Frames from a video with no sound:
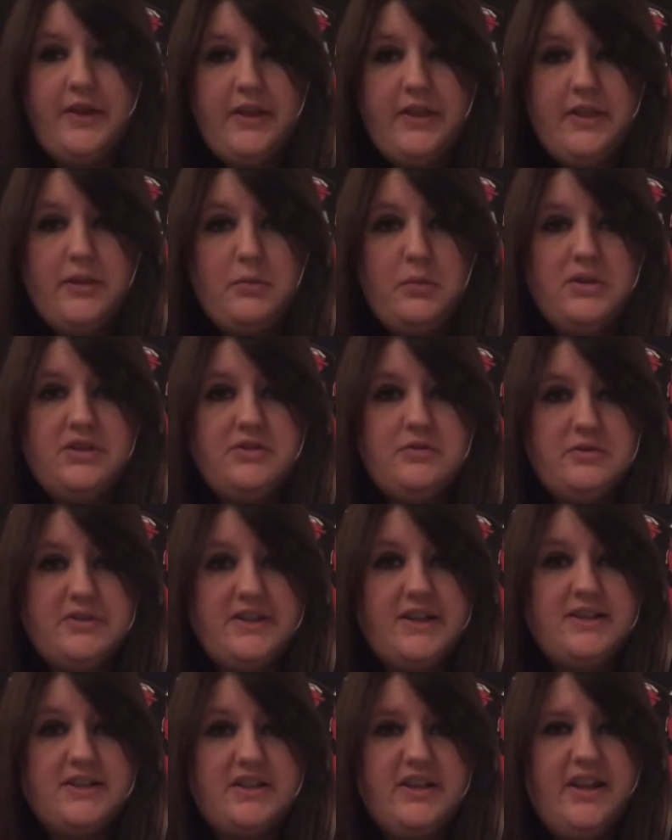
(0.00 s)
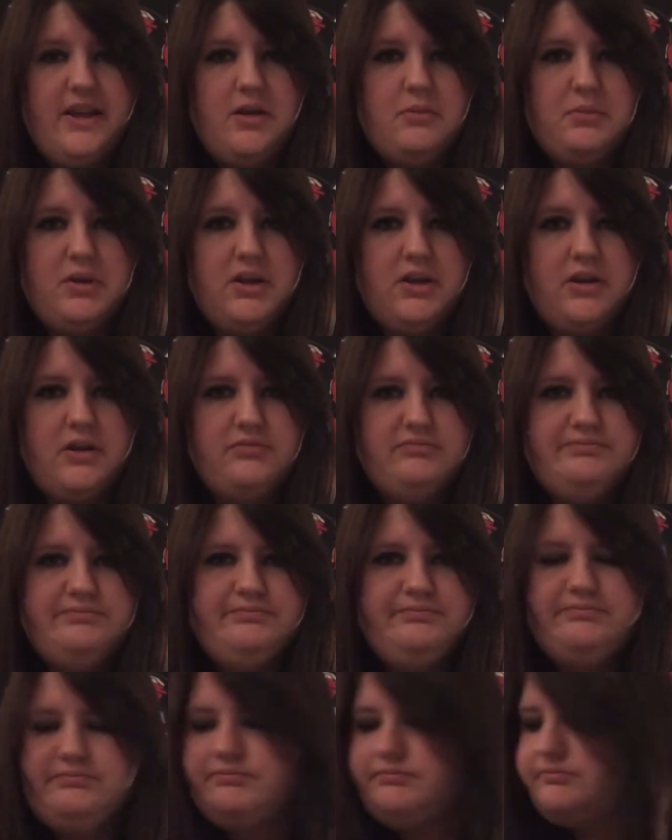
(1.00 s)
5th, which was actually at bingo.
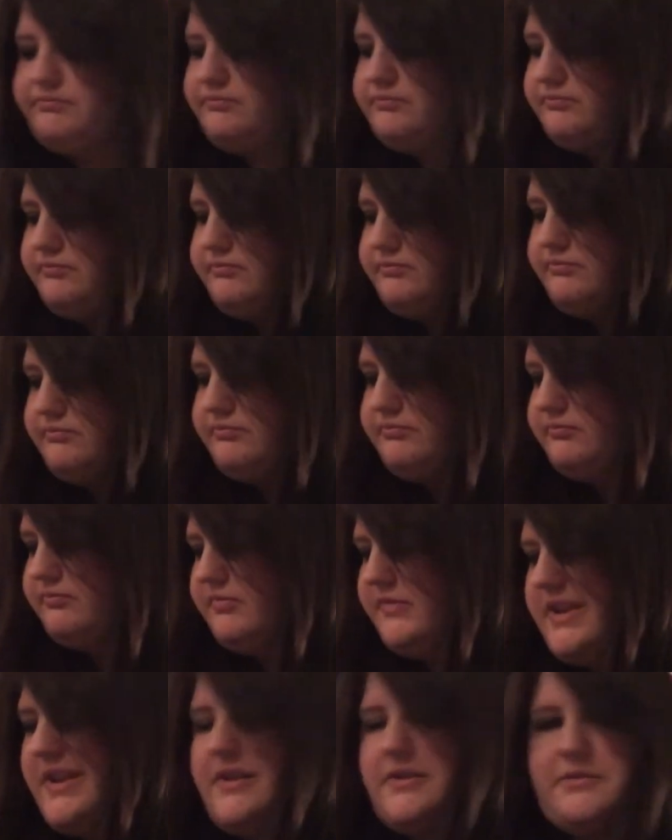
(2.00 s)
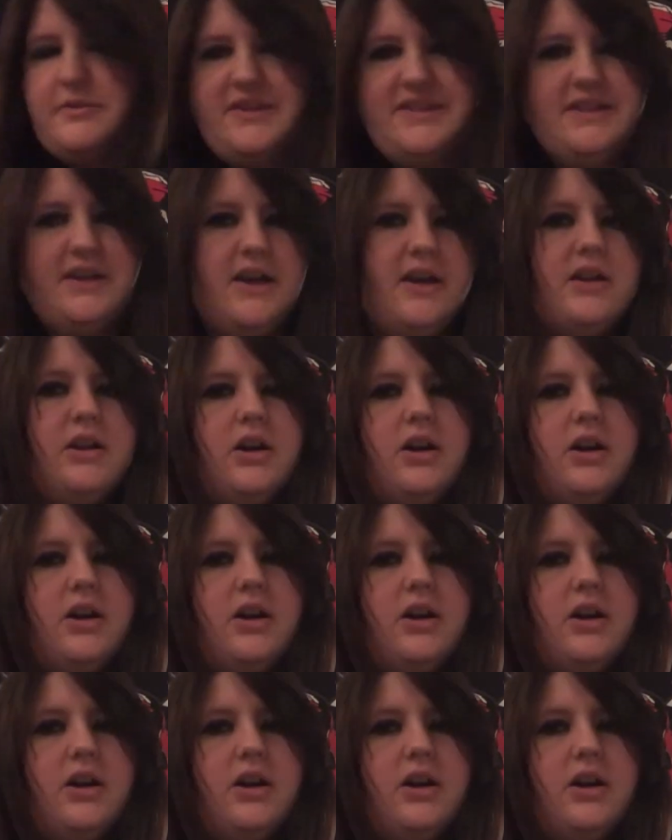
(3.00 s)
So there's me saying,